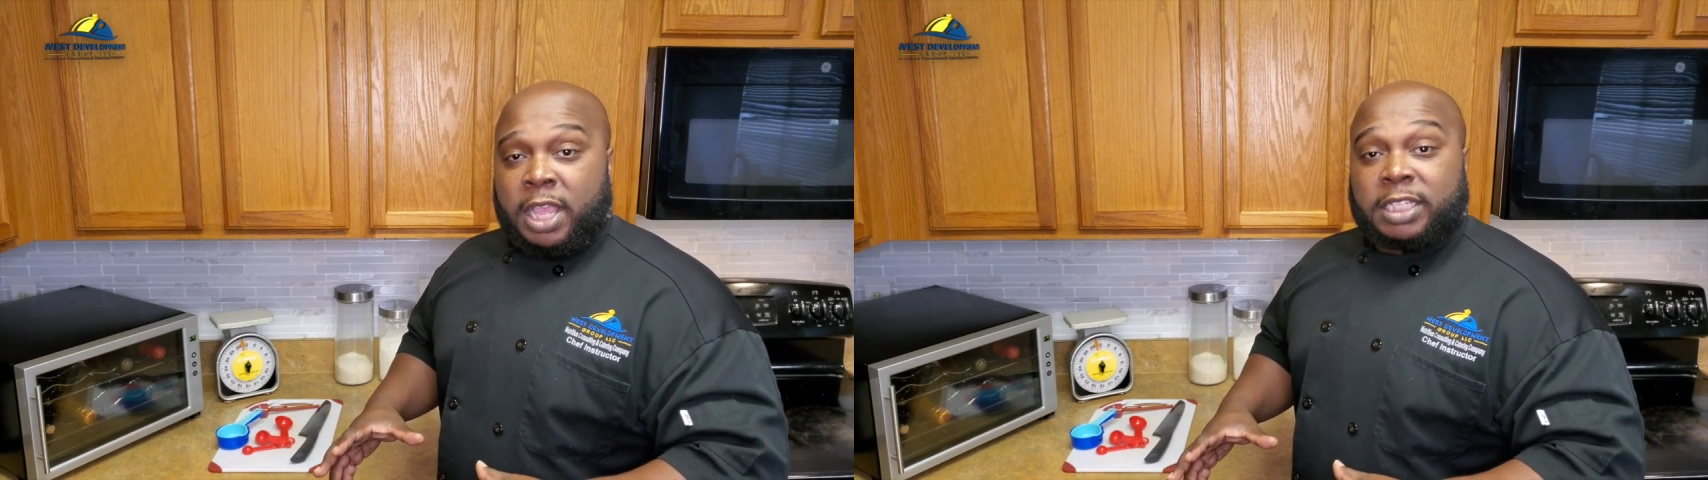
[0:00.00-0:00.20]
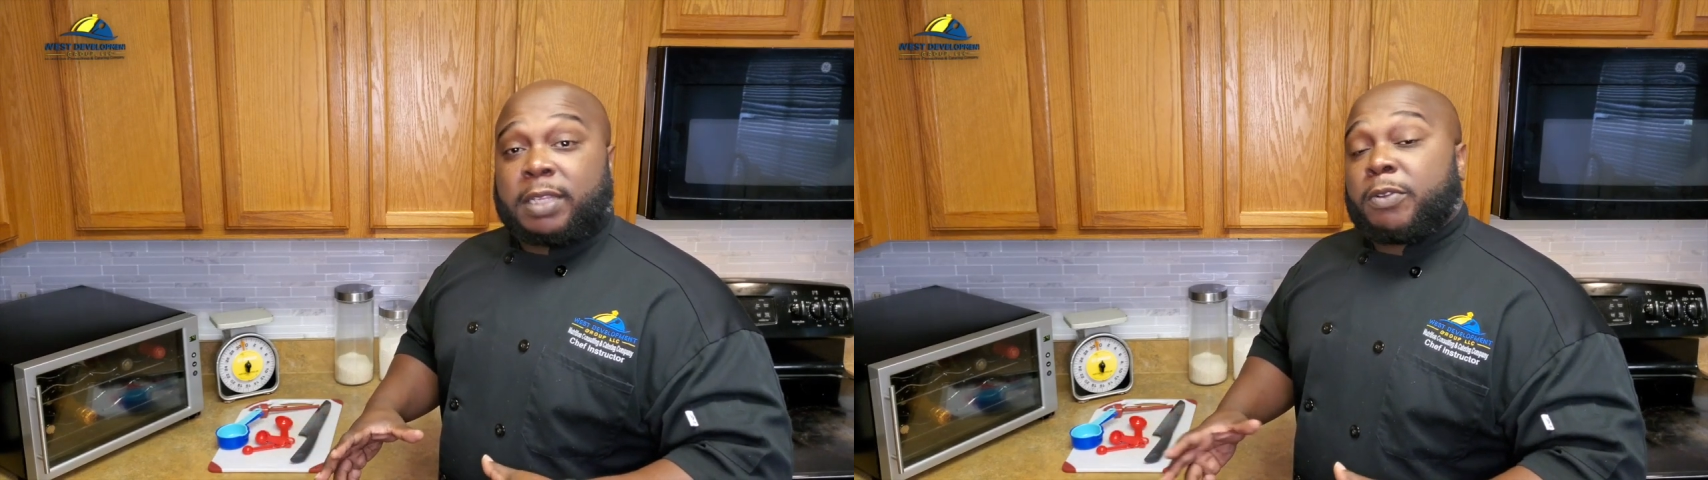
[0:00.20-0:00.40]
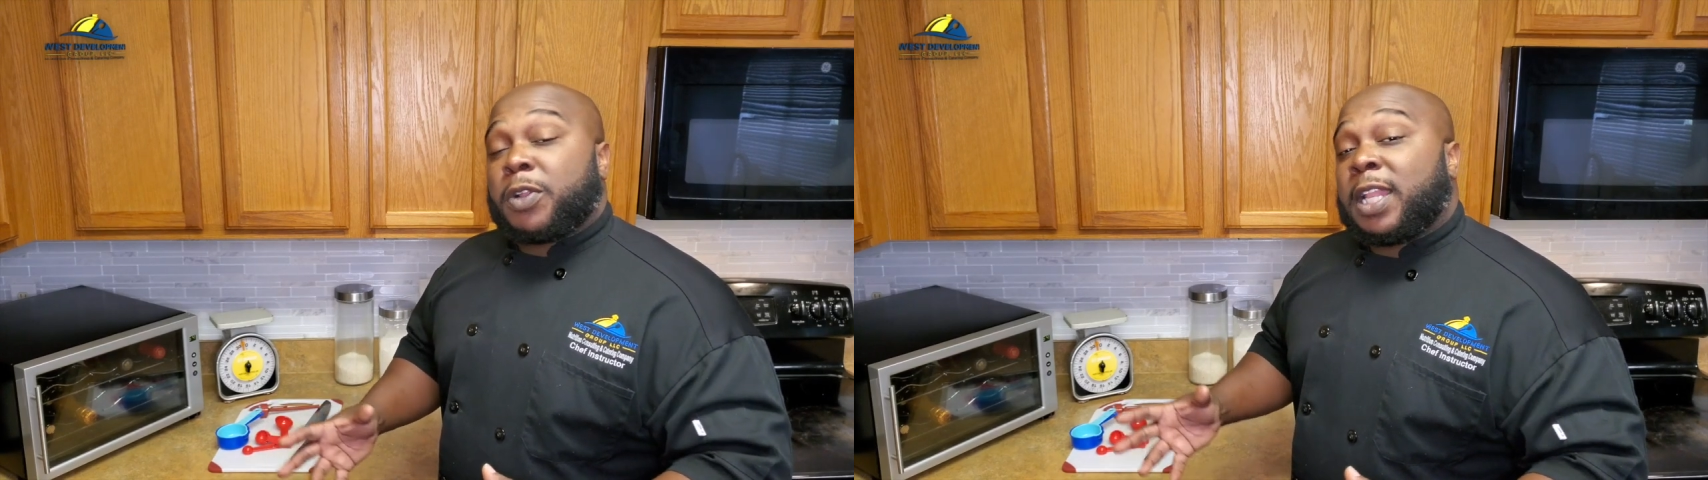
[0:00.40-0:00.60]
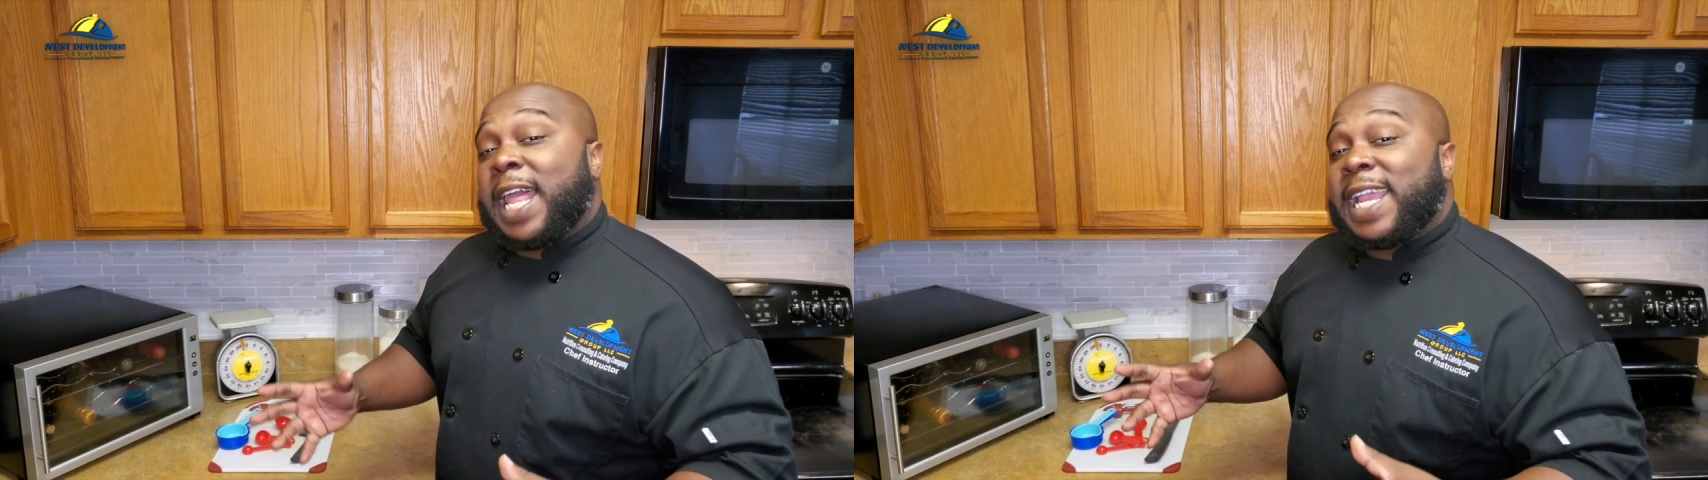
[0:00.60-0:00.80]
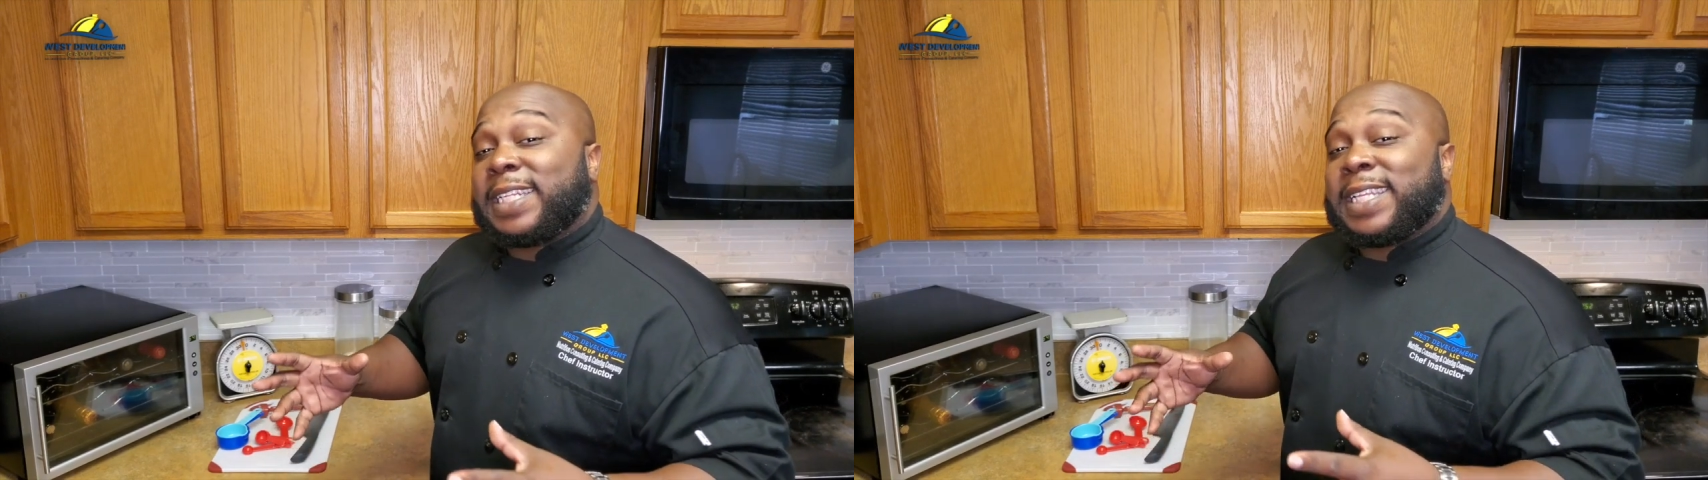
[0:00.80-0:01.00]
to
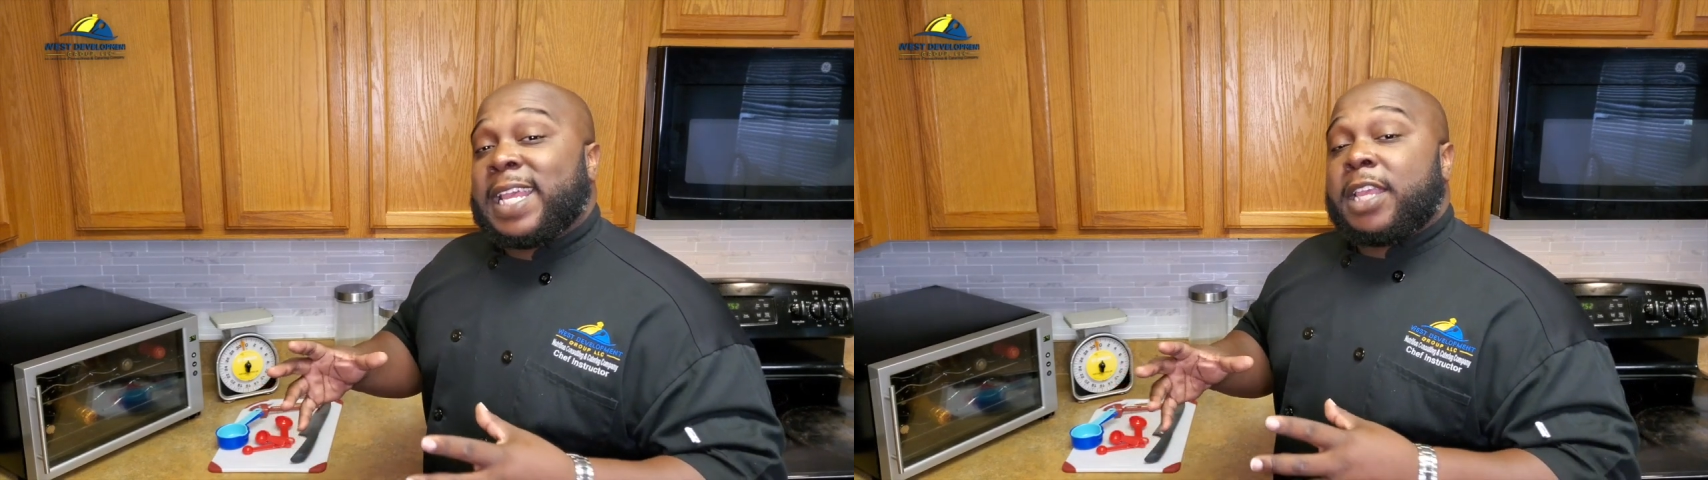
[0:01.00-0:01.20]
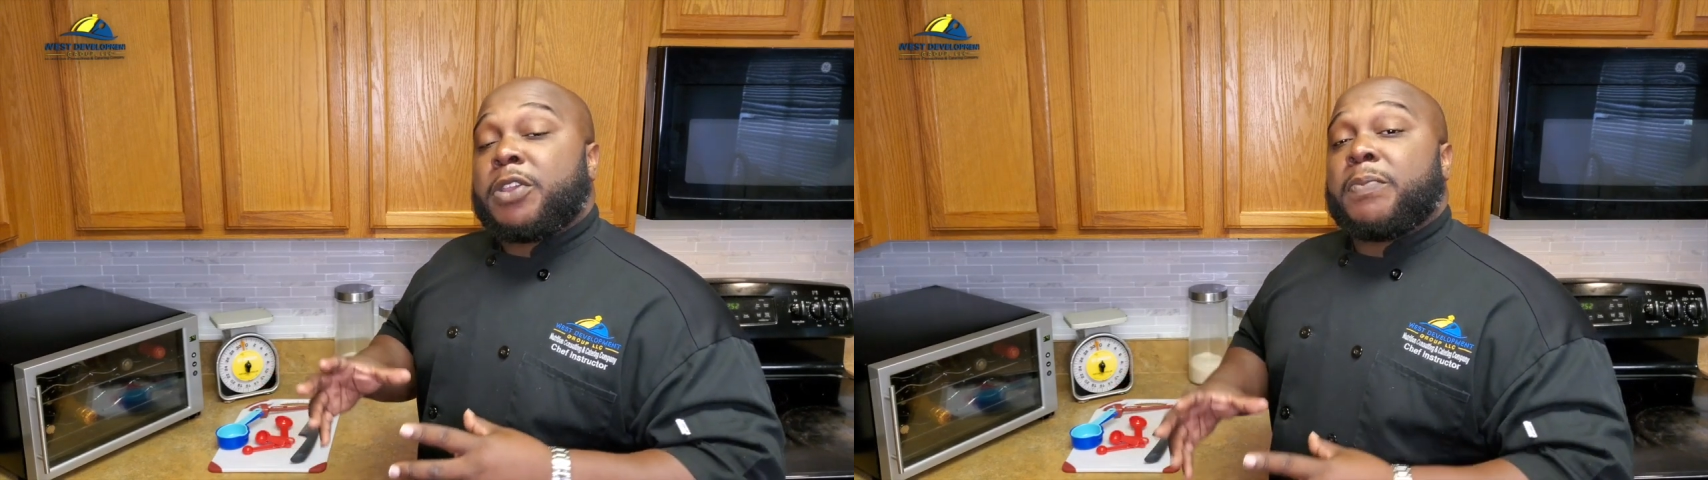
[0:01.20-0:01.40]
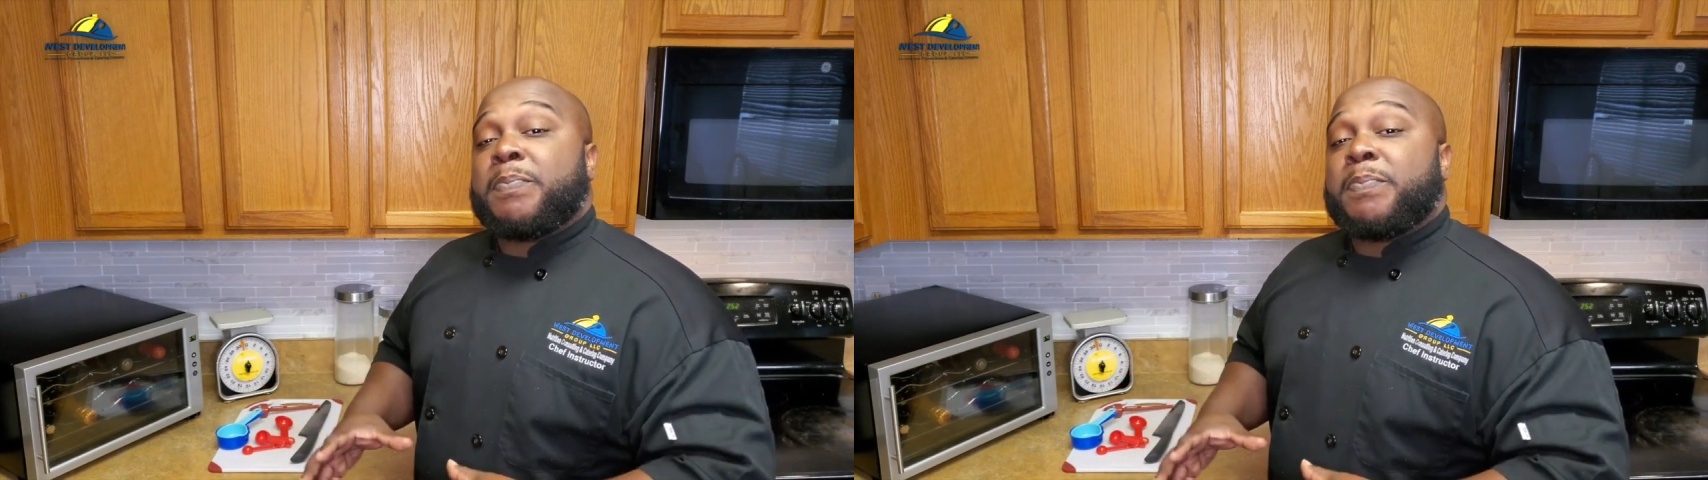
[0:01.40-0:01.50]
collect your